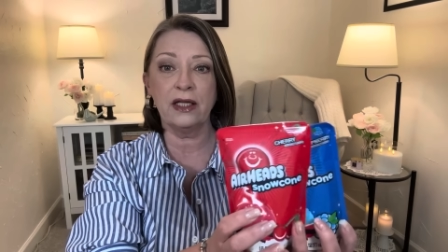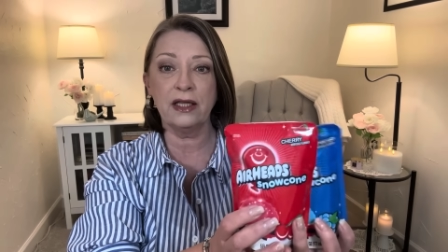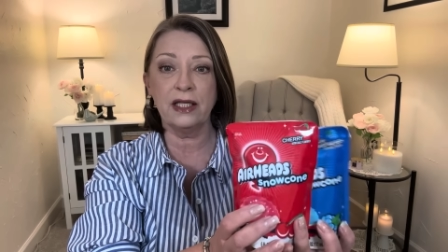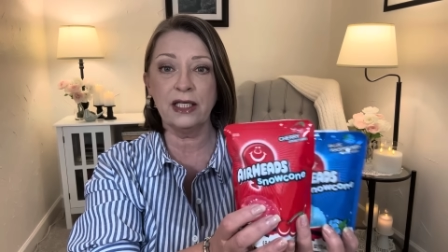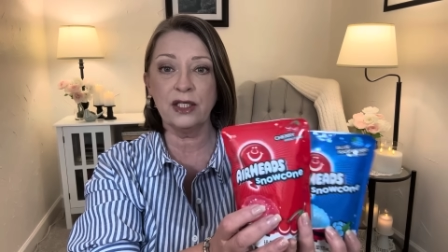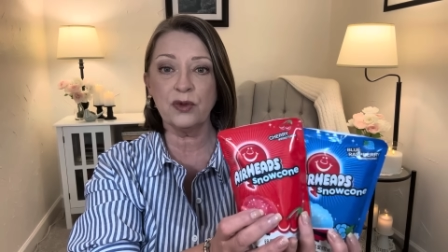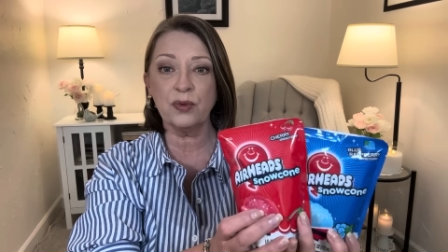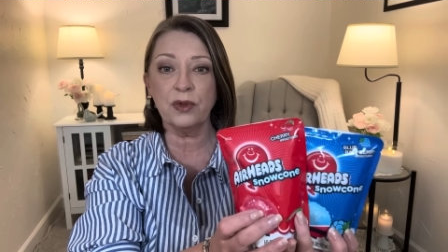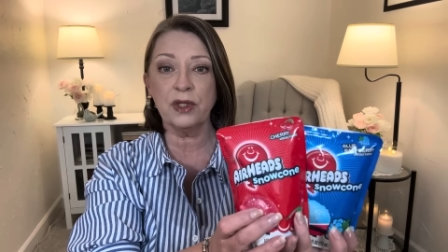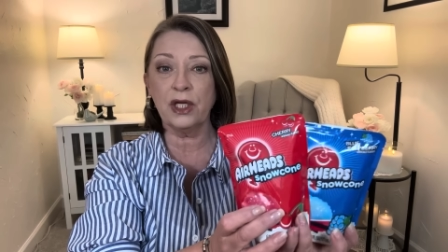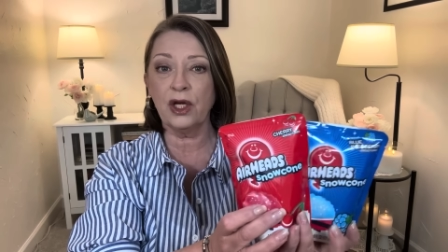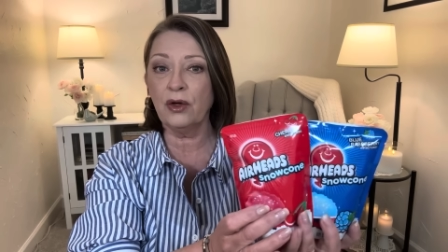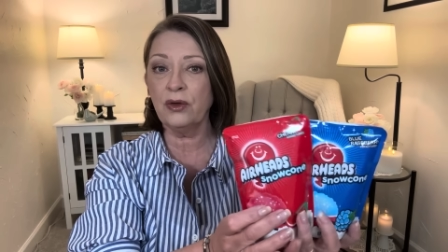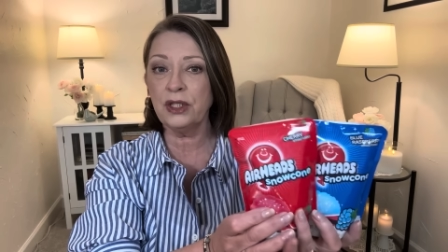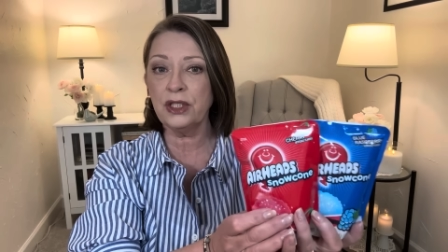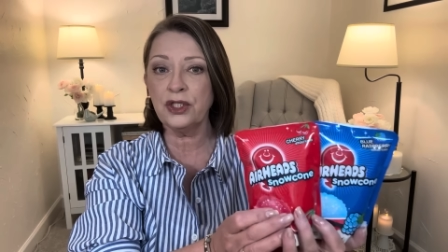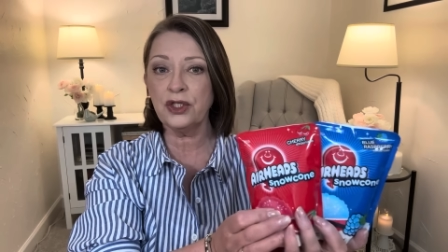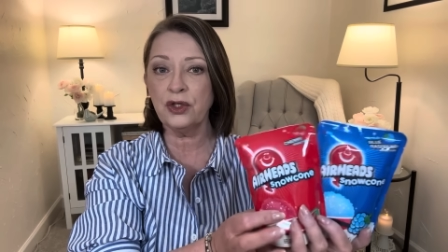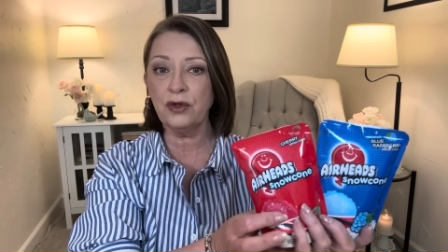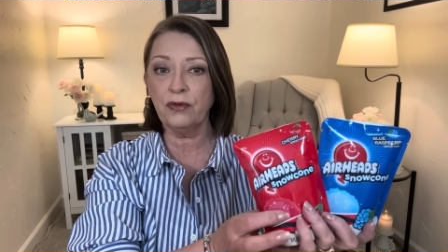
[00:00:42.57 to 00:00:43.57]
These were the
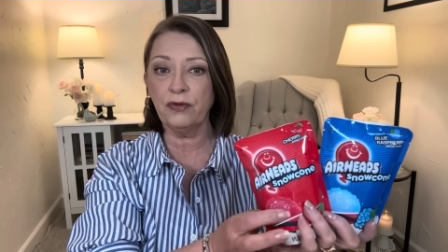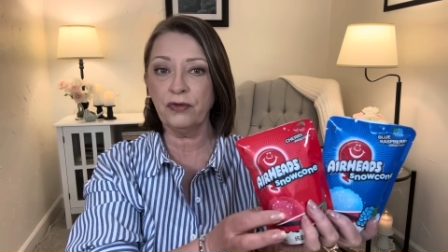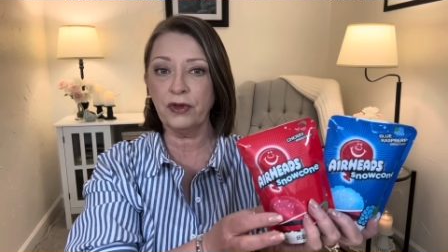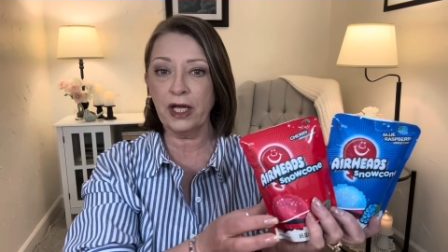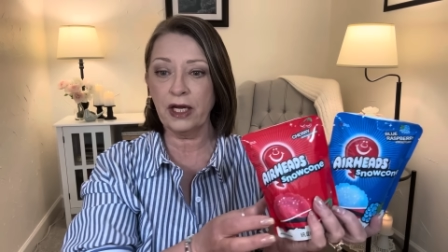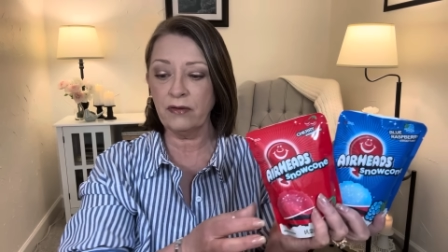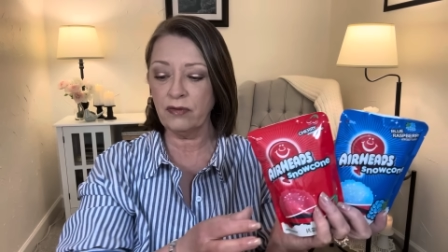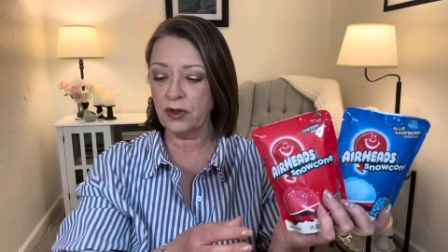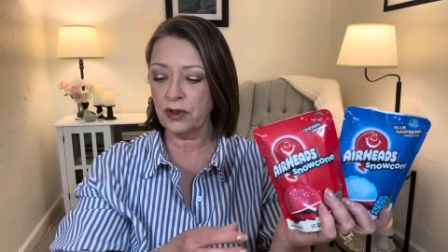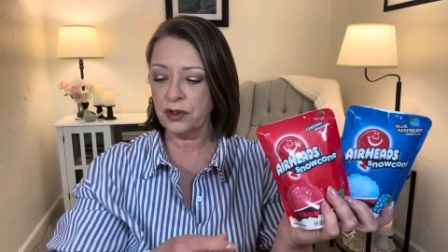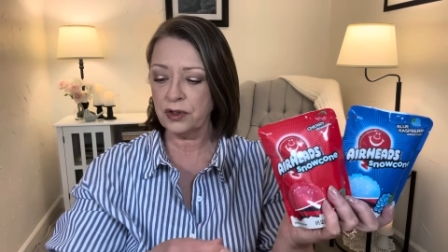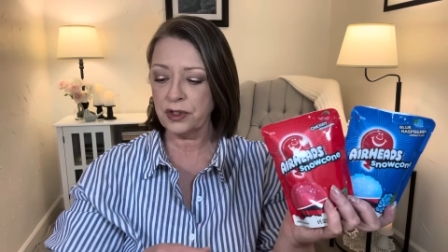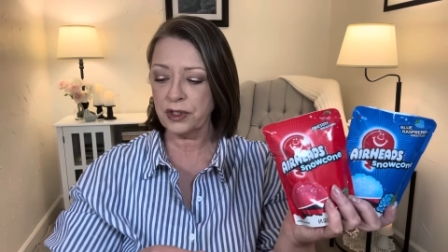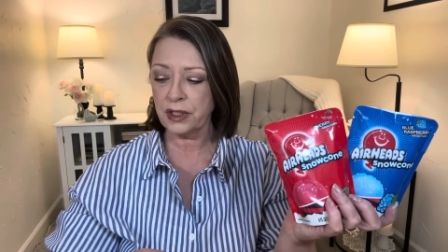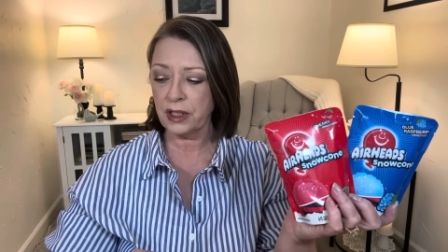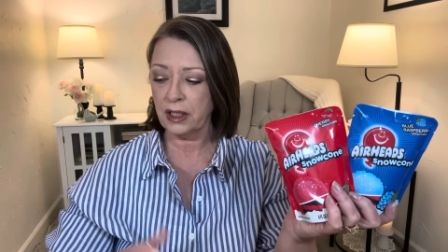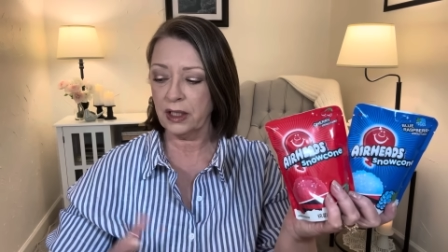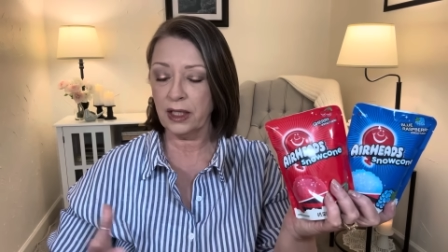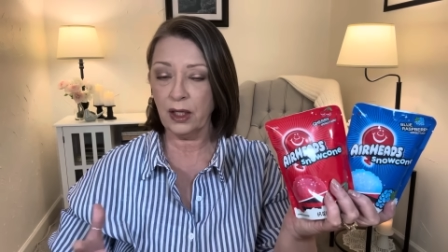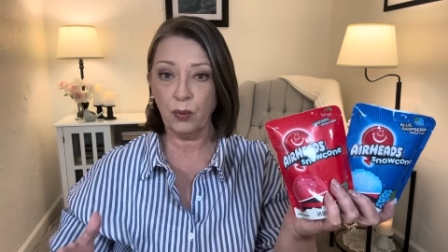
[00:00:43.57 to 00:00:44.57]
only two
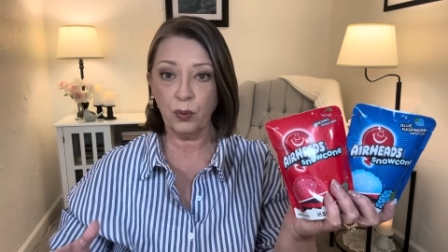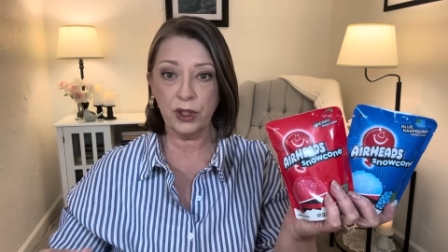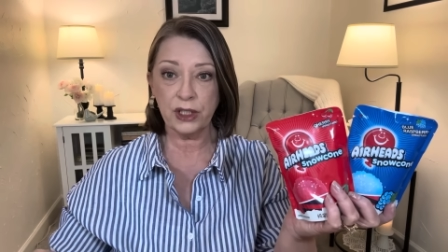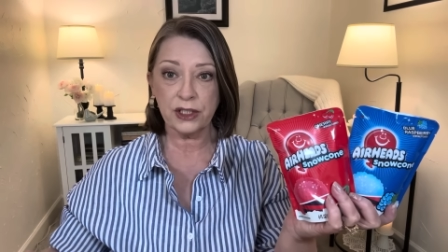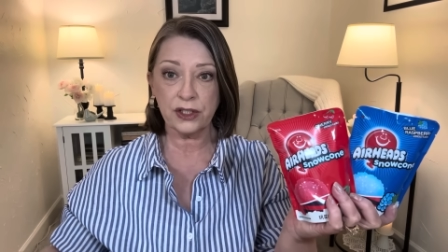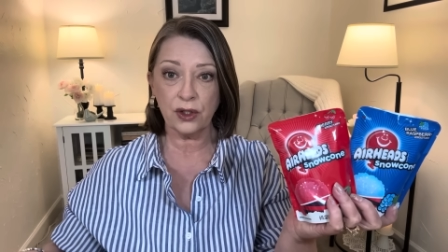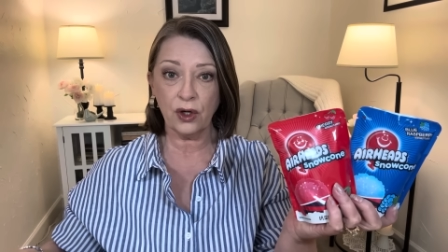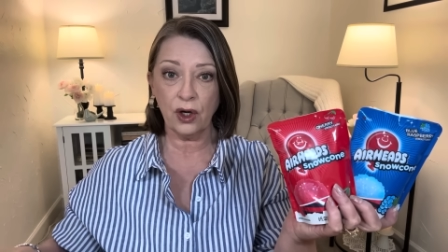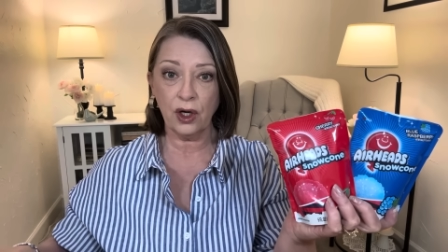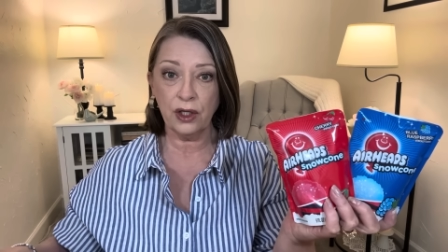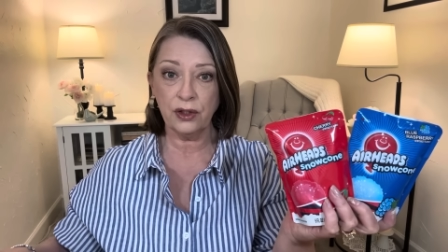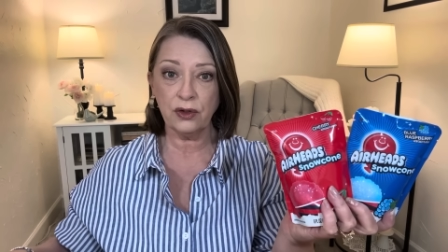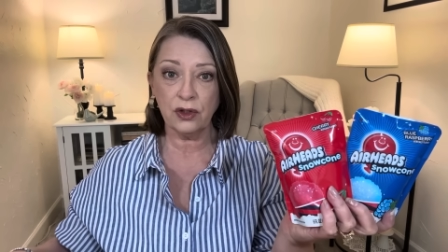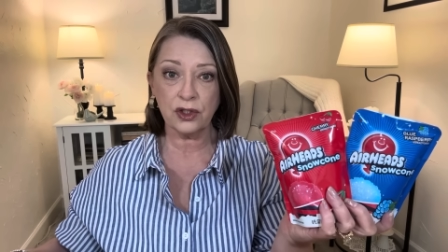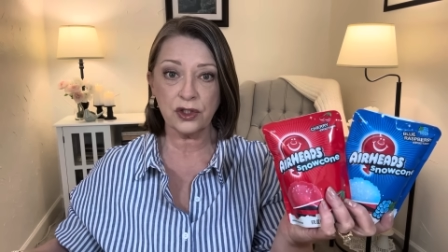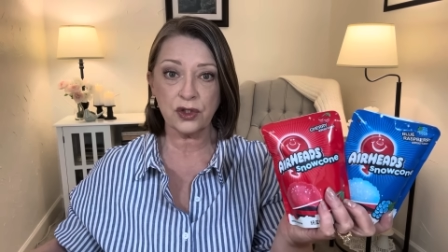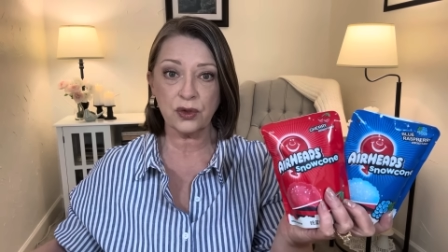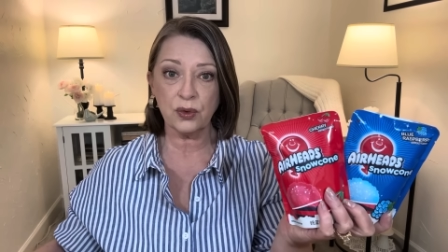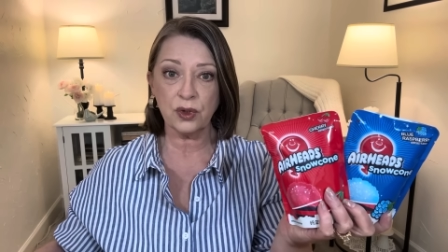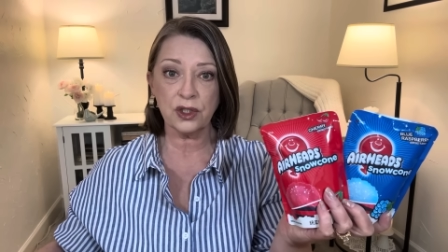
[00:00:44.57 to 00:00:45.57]
flavors that we saw in our
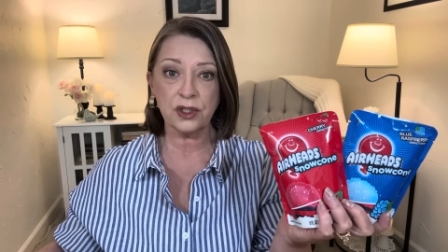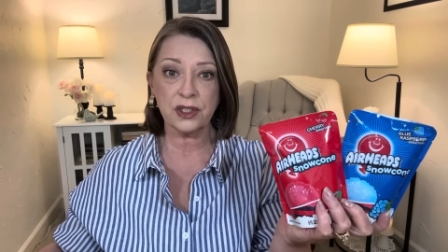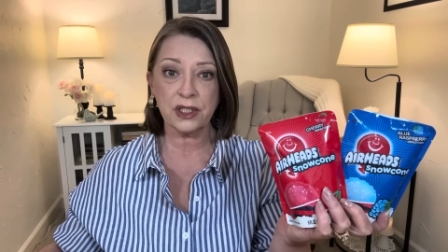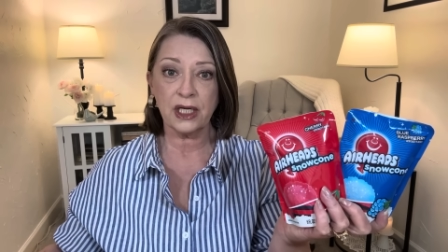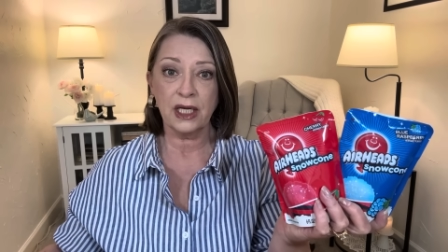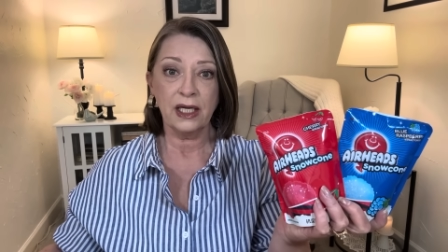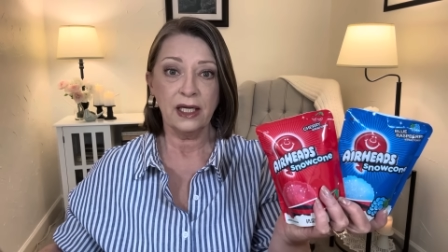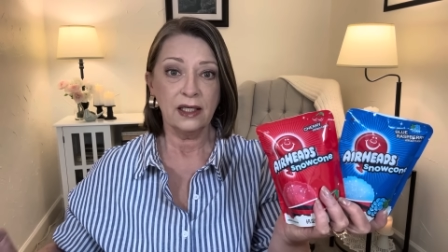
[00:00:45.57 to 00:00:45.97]
stores,